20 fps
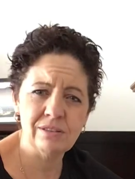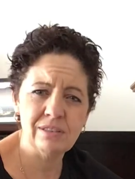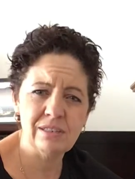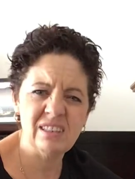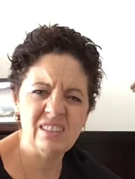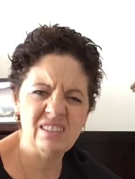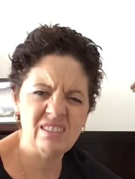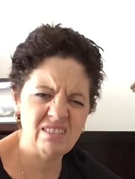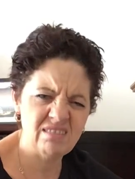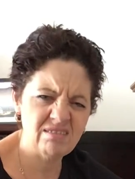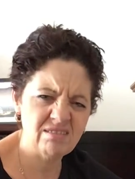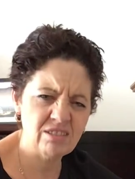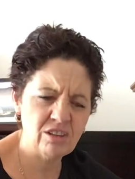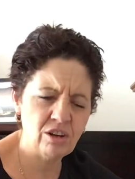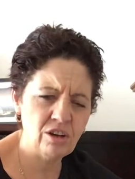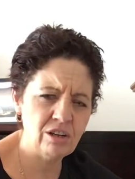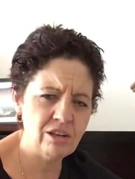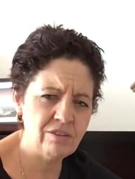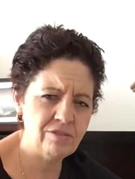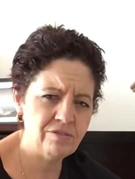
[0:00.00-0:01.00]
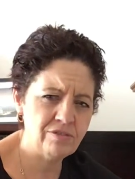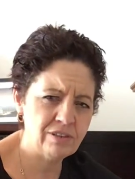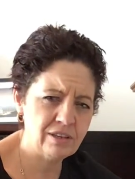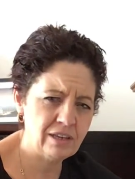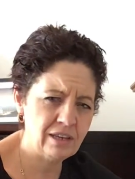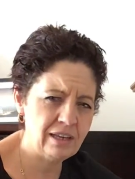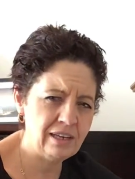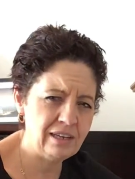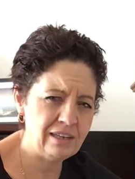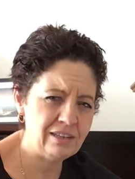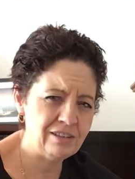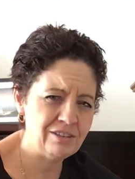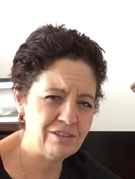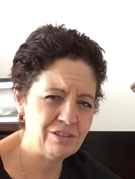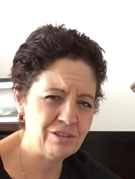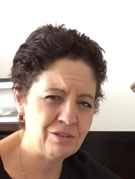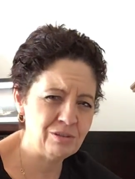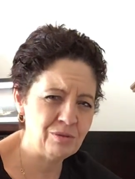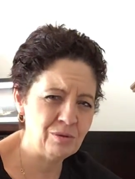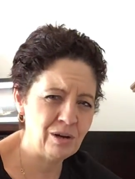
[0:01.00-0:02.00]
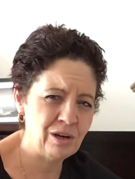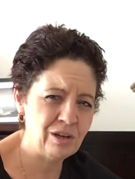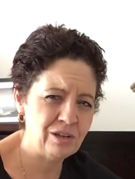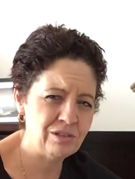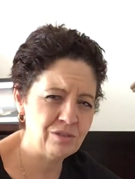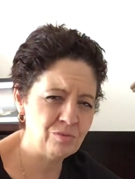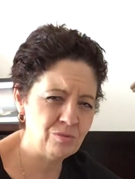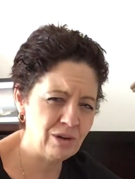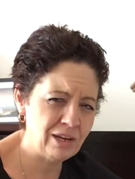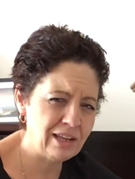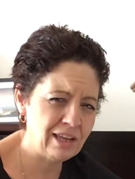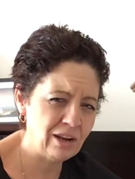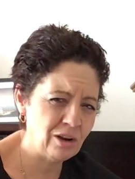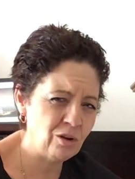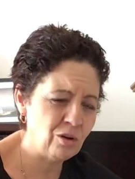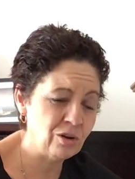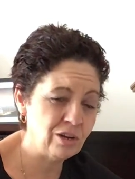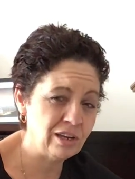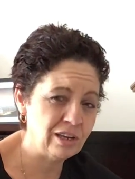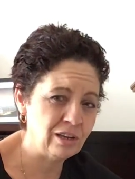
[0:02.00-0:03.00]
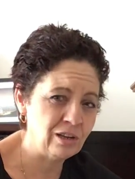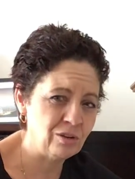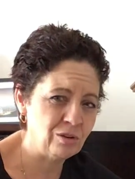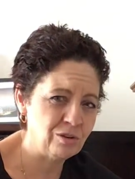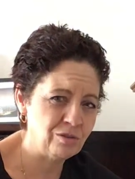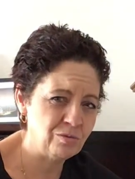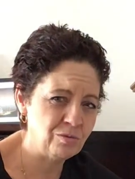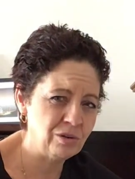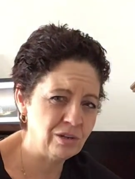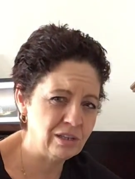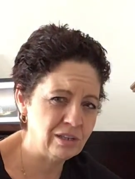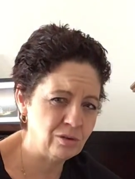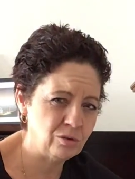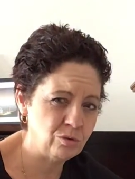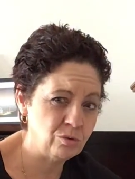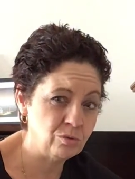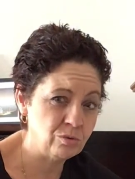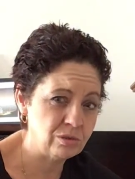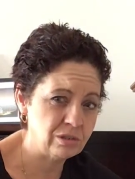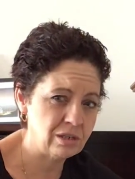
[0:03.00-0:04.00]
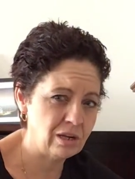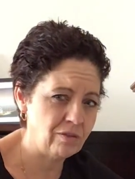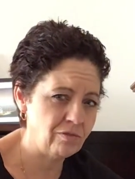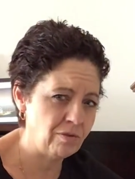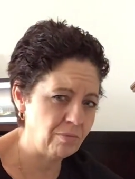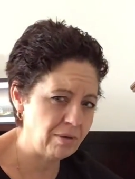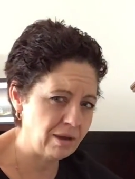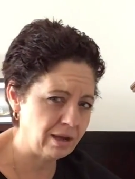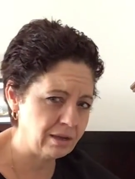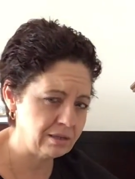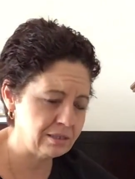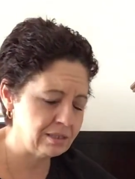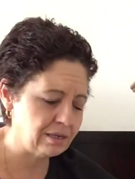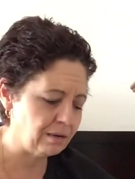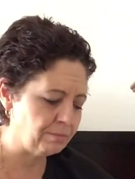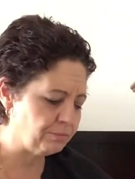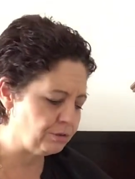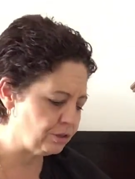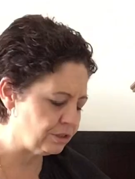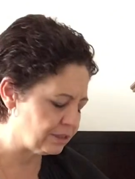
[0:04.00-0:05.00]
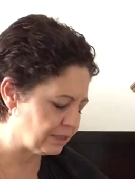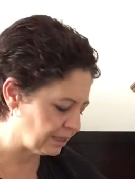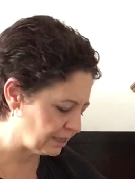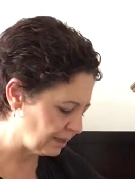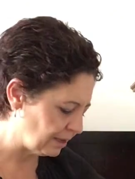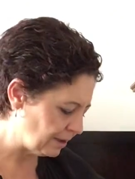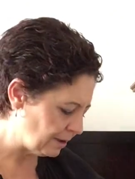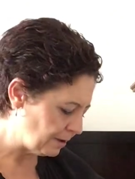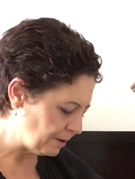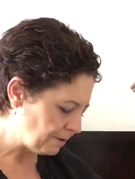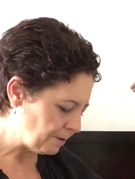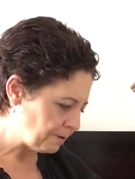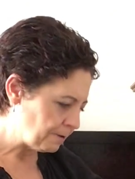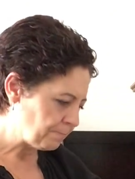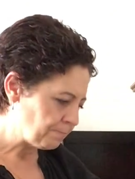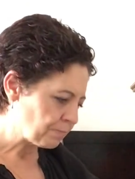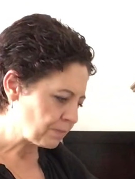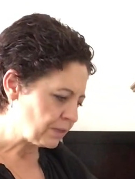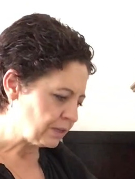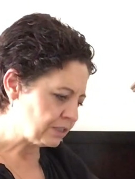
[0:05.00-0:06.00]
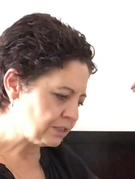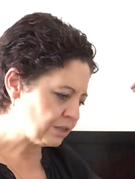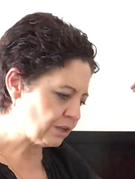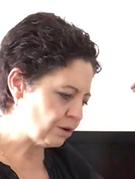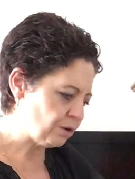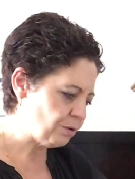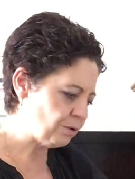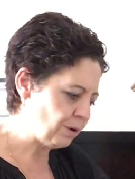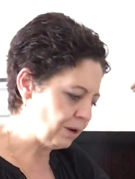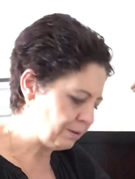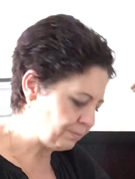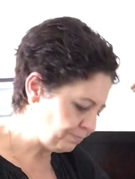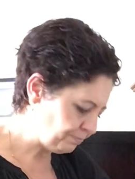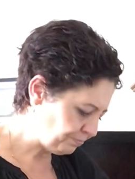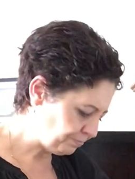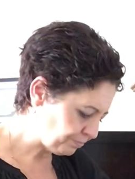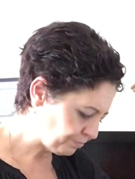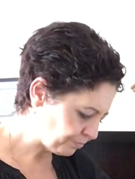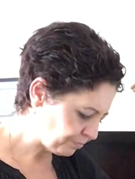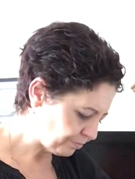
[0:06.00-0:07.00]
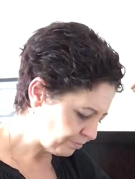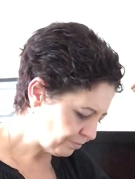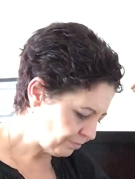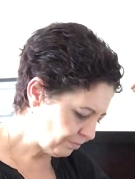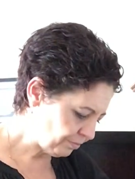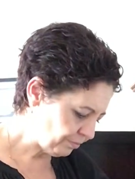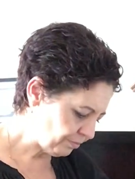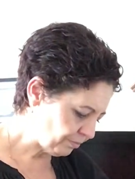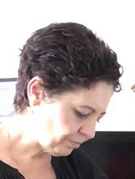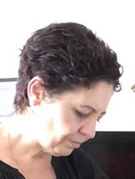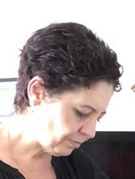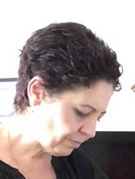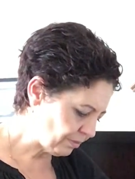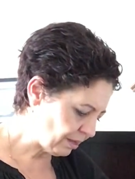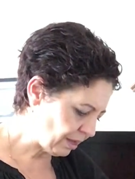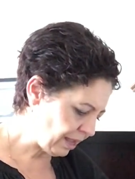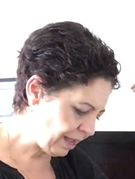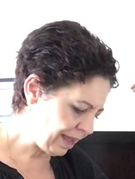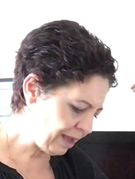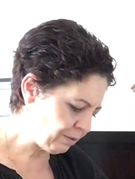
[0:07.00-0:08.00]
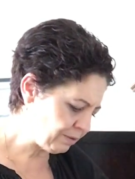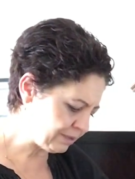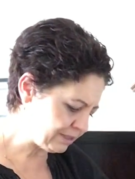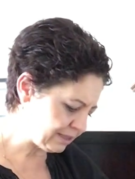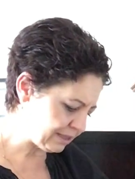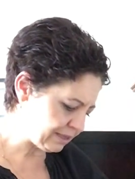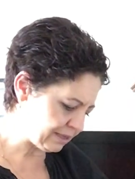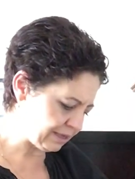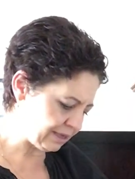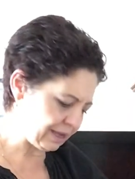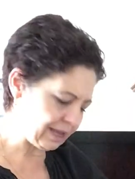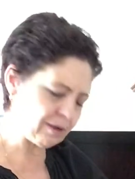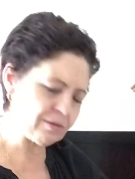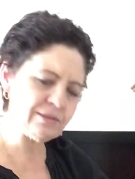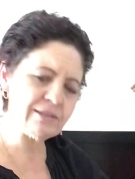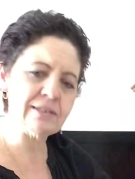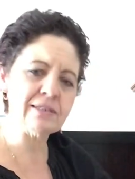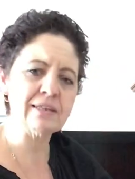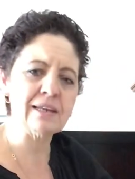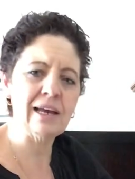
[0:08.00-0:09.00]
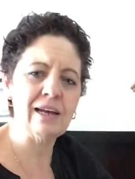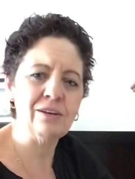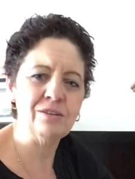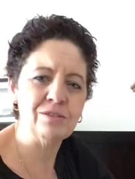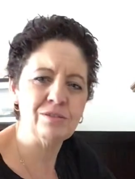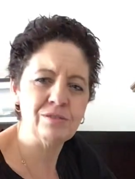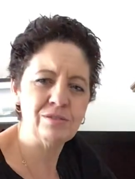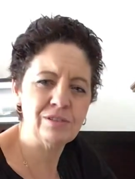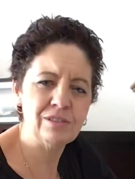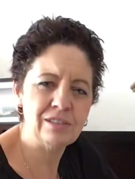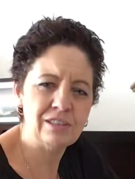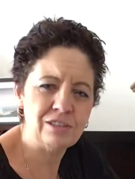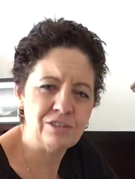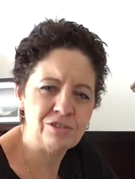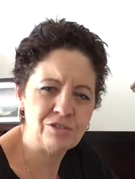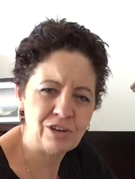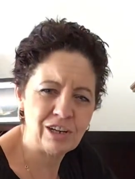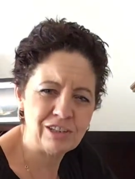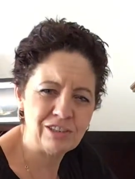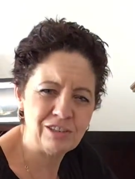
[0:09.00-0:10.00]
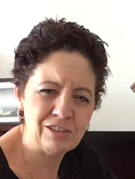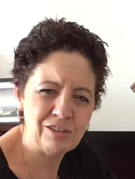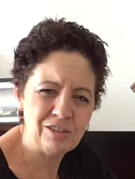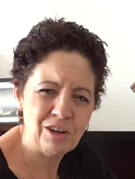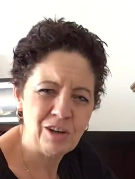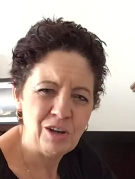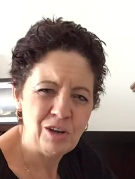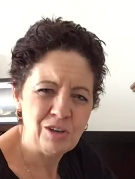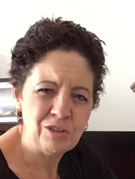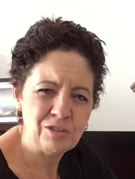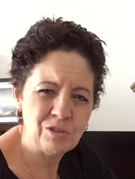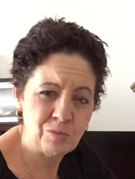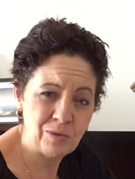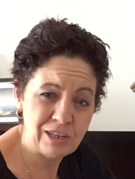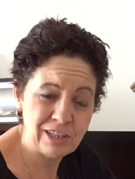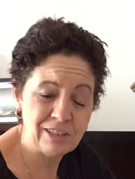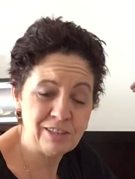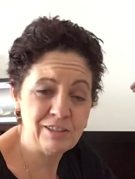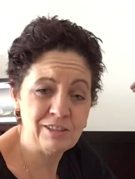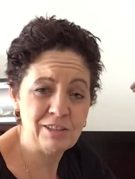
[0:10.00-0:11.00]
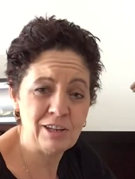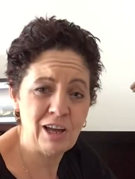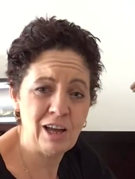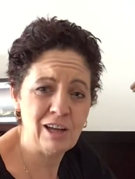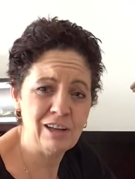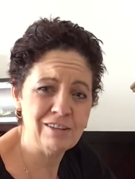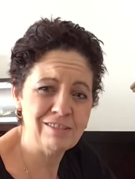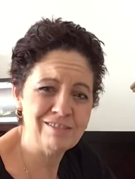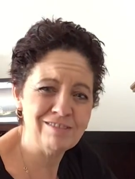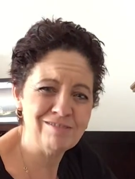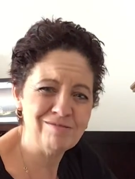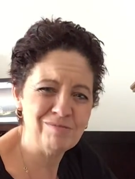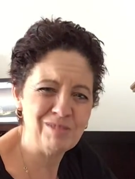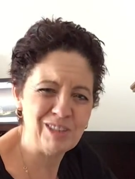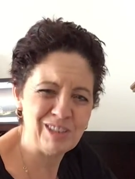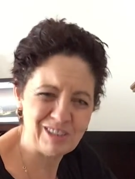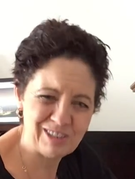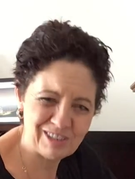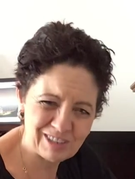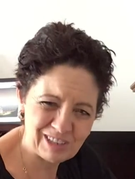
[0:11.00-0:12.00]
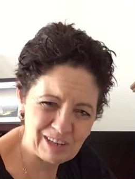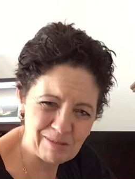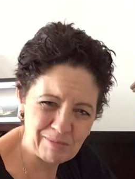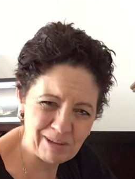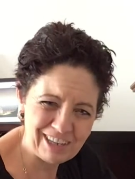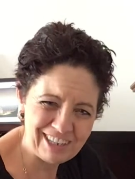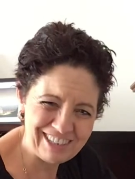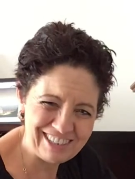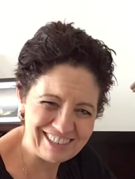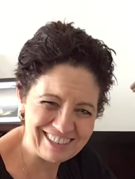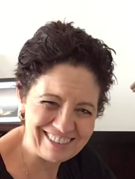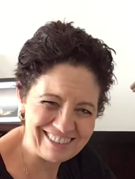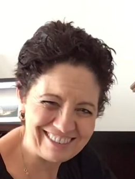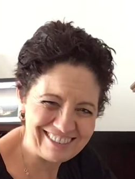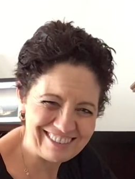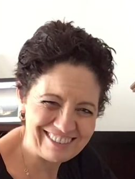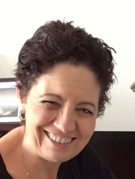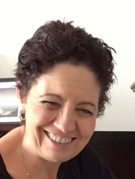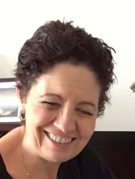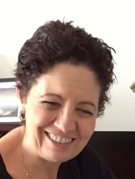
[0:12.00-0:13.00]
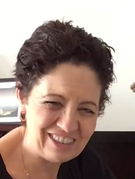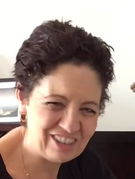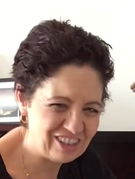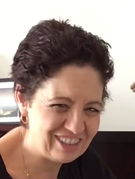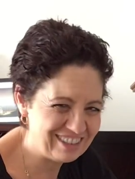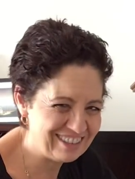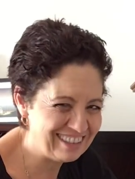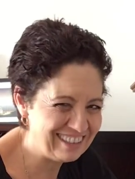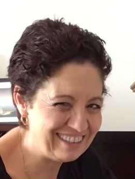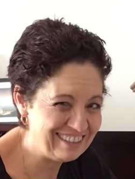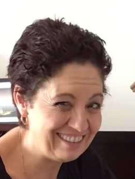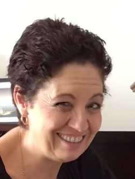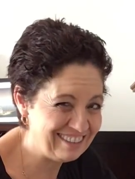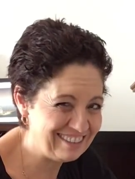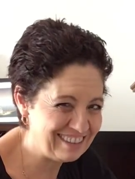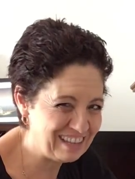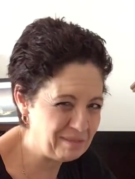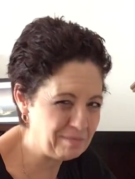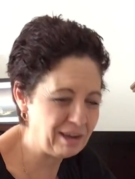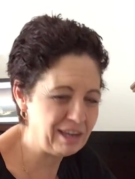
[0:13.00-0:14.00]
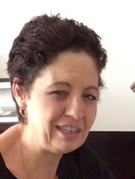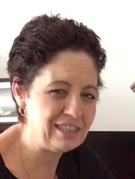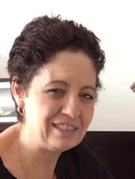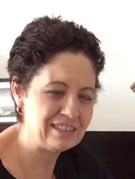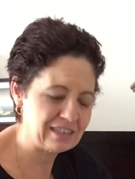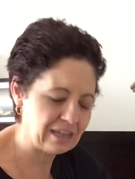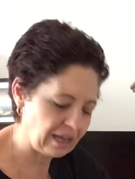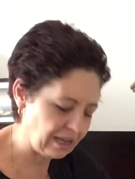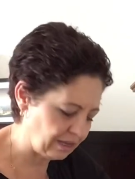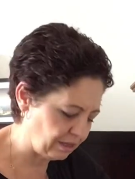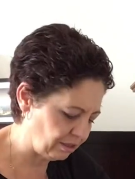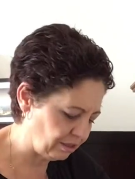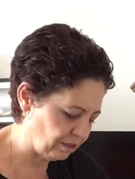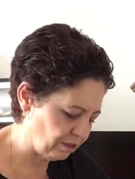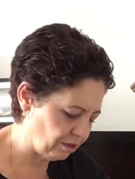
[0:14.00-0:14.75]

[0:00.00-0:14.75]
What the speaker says: is kind of key to really unlocking a lot of really cool stuff about music. So how is a scale constructed? So we're going to start with a C major, nice easy C major scale